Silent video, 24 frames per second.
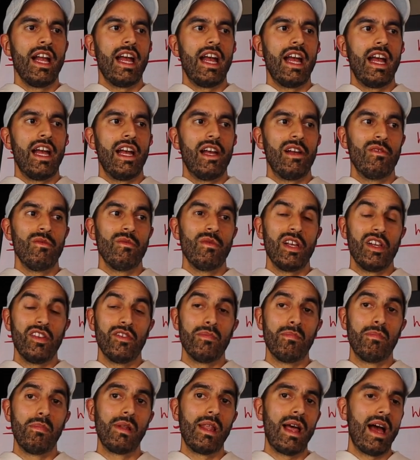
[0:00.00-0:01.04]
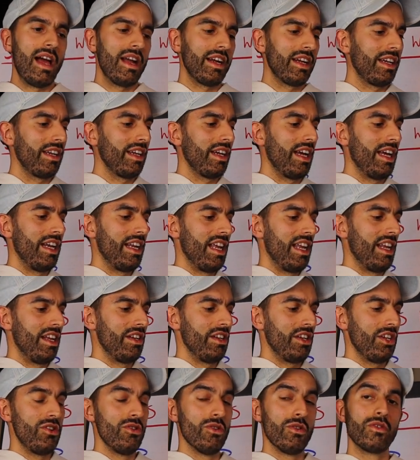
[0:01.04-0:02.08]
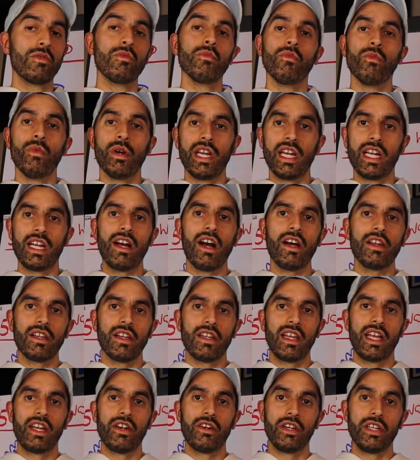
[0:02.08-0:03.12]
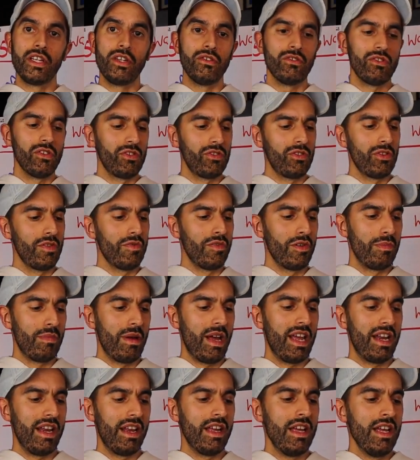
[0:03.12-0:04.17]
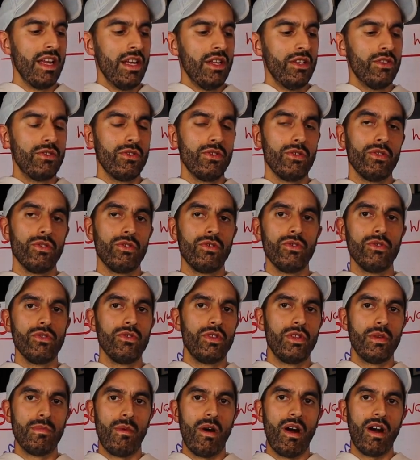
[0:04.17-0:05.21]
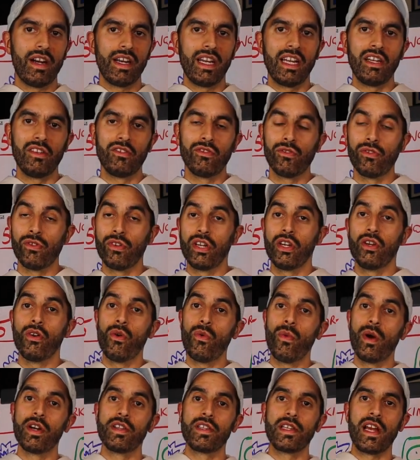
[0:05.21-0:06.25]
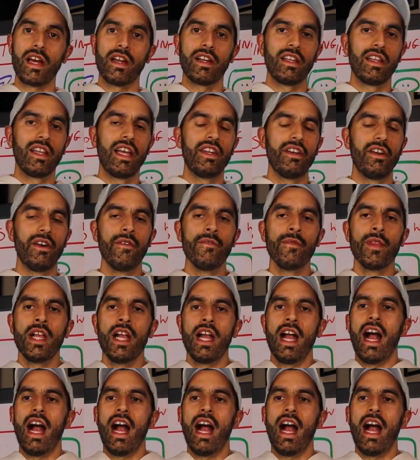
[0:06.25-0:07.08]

uh, is black, and then you know when they cut leather, they use a silver pen to do the markings so they know where to cut the leather.